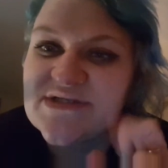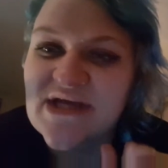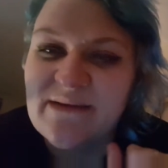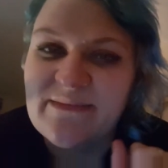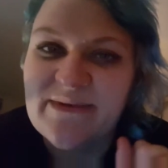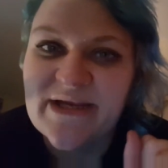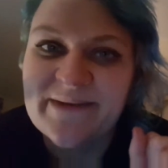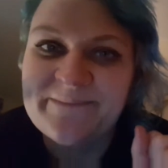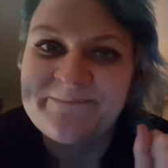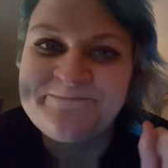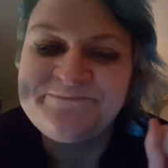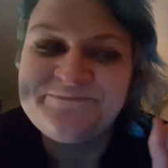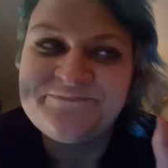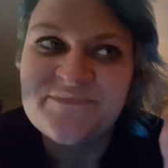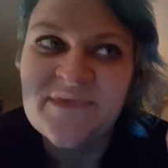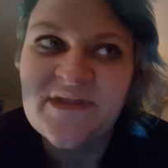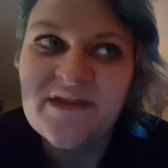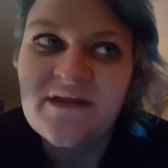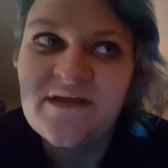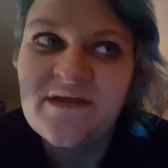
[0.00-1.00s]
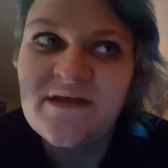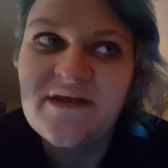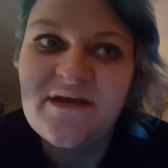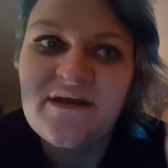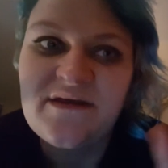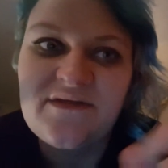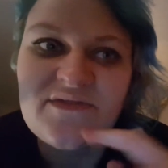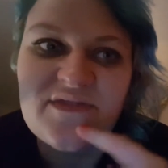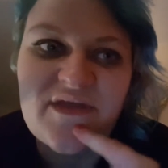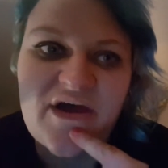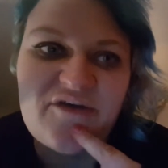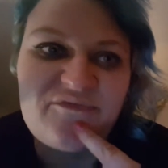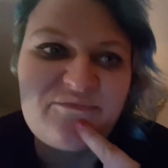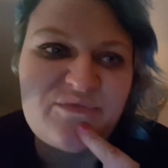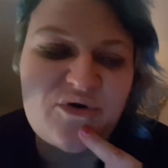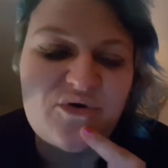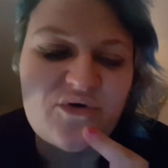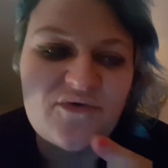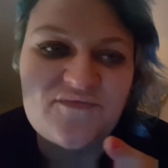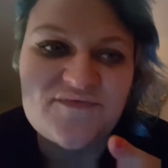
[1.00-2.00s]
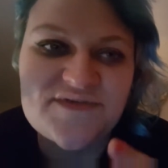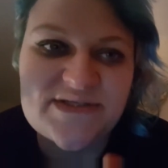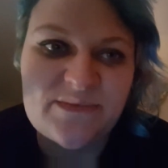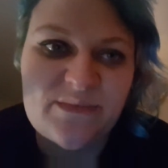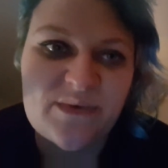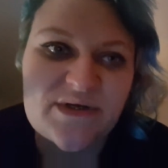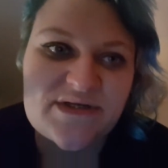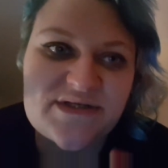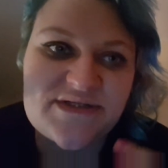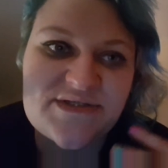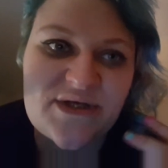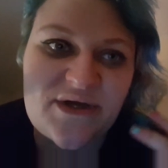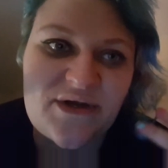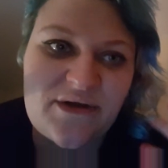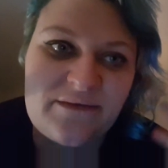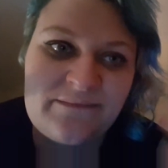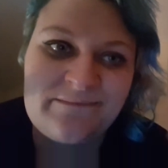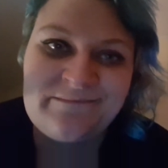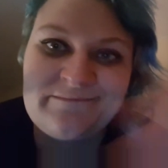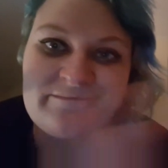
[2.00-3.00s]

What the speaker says: coming that I've bought off someone. So